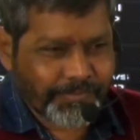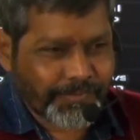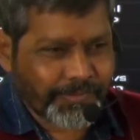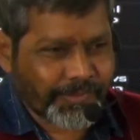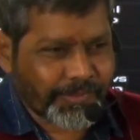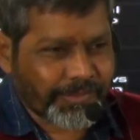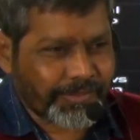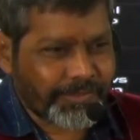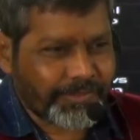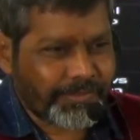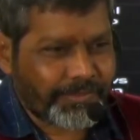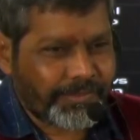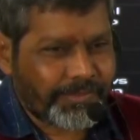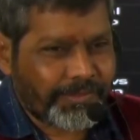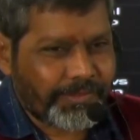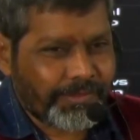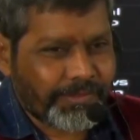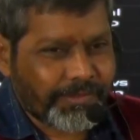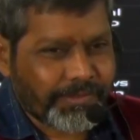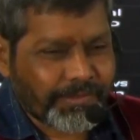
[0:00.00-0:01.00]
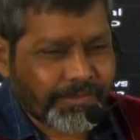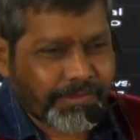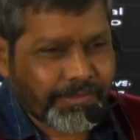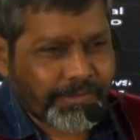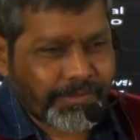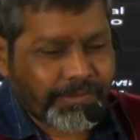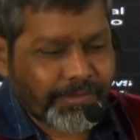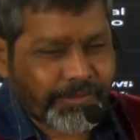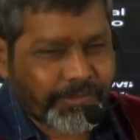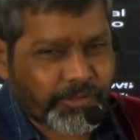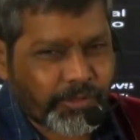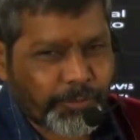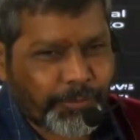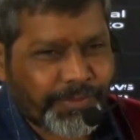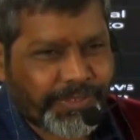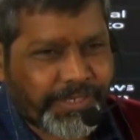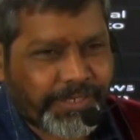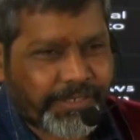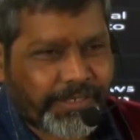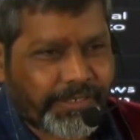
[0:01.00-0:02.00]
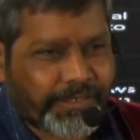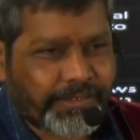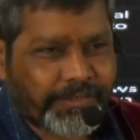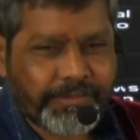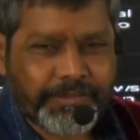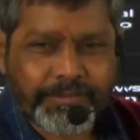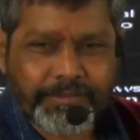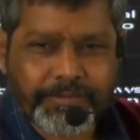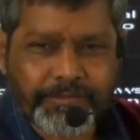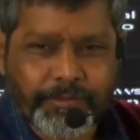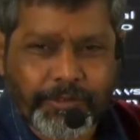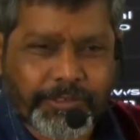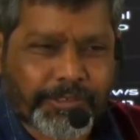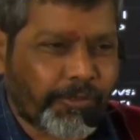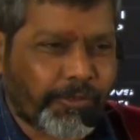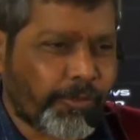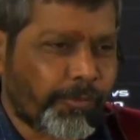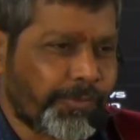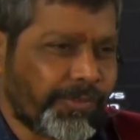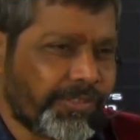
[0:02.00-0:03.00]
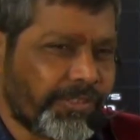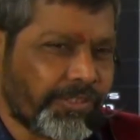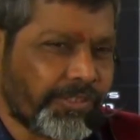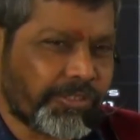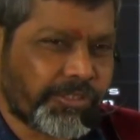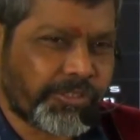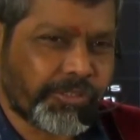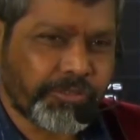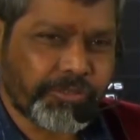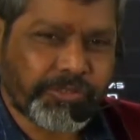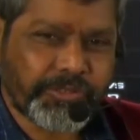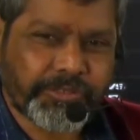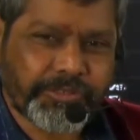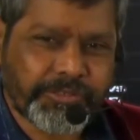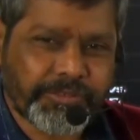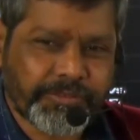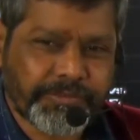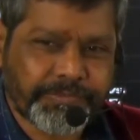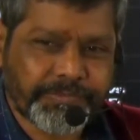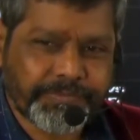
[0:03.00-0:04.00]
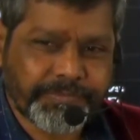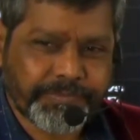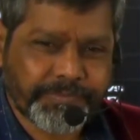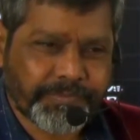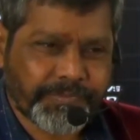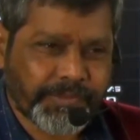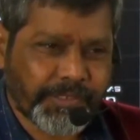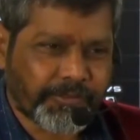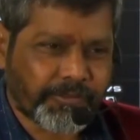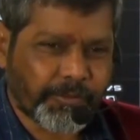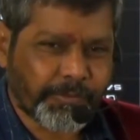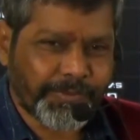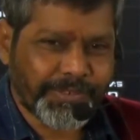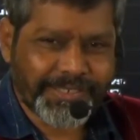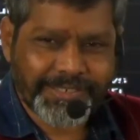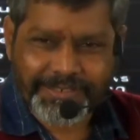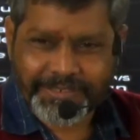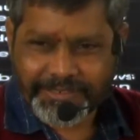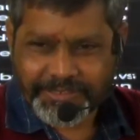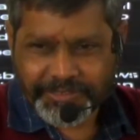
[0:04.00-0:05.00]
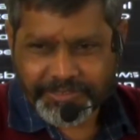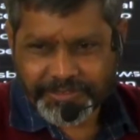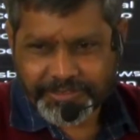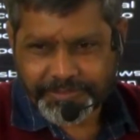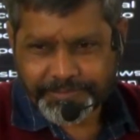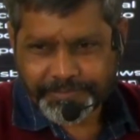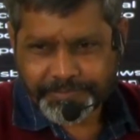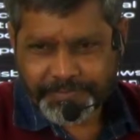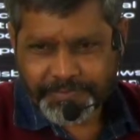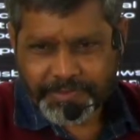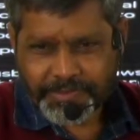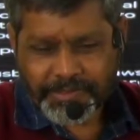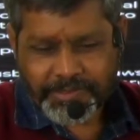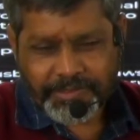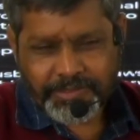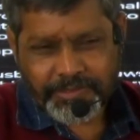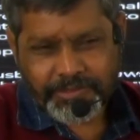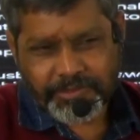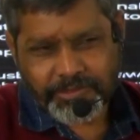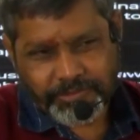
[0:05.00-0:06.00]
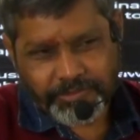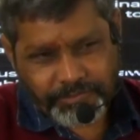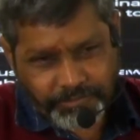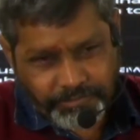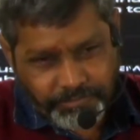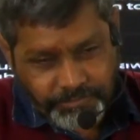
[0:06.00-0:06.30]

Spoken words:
Okay. So immediately, whatever be the issues, that will be addressed. So